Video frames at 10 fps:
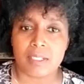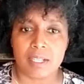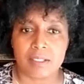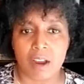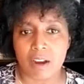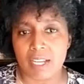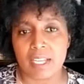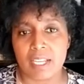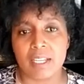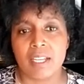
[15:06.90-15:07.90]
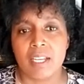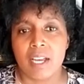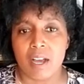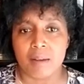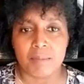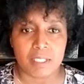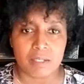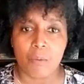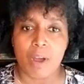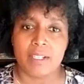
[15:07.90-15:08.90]
at Target. It's
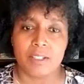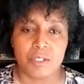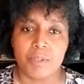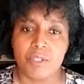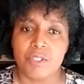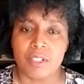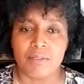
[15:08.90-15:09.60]
in wide distribution.